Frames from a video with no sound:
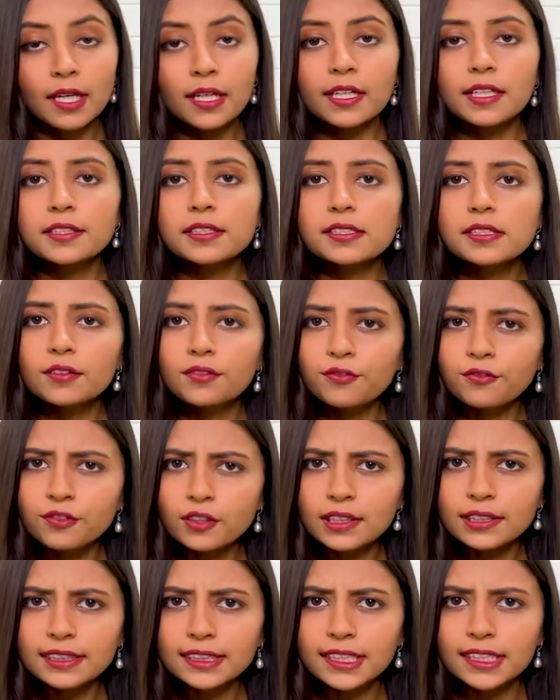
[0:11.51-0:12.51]
It is the
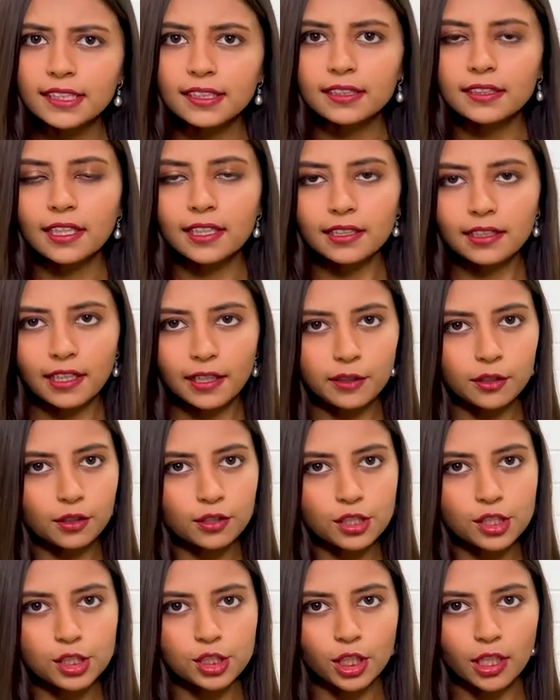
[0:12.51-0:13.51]
first thing that
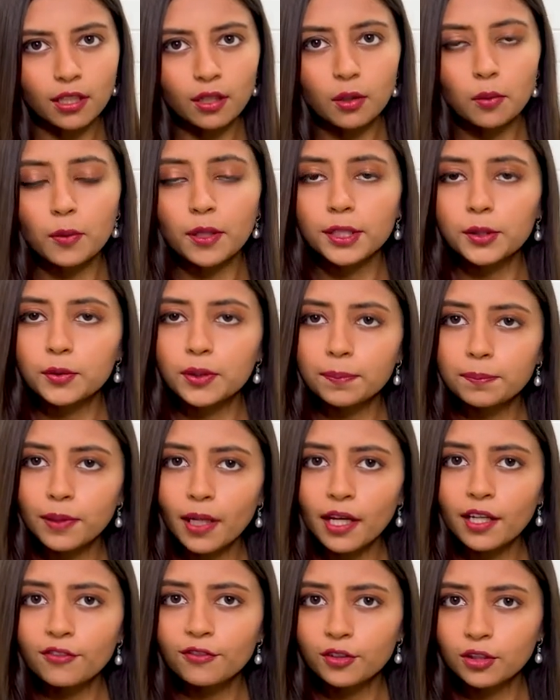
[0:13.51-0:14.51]
lenders check when you
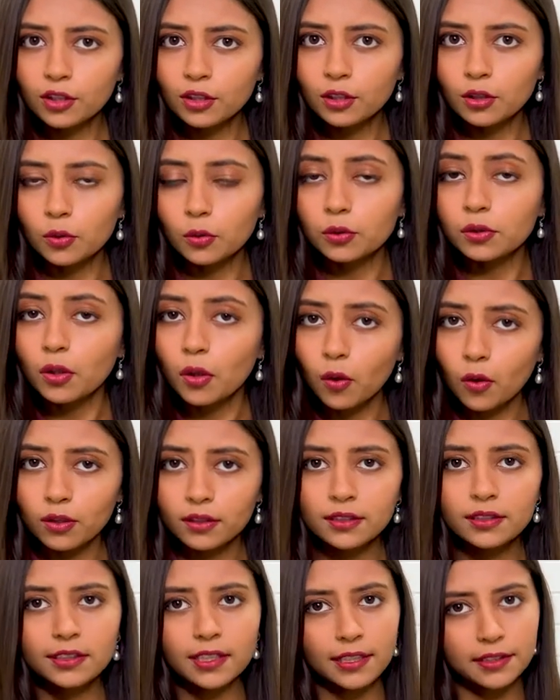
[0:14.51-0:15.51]
apply for a loan or
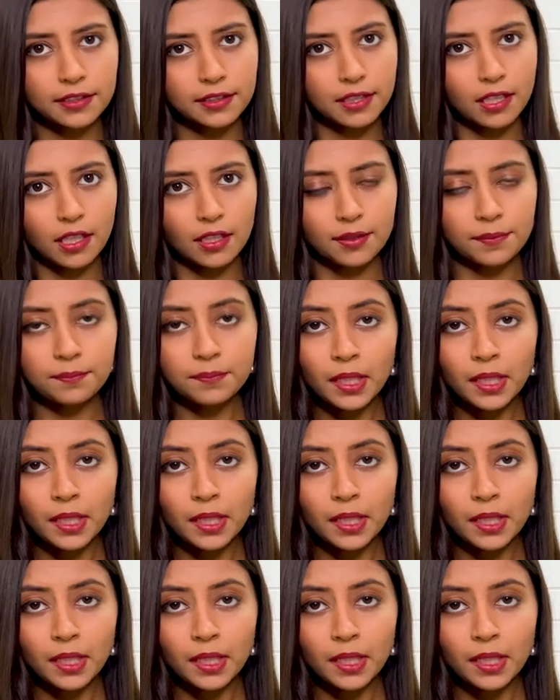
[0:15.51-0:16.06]
a credit card.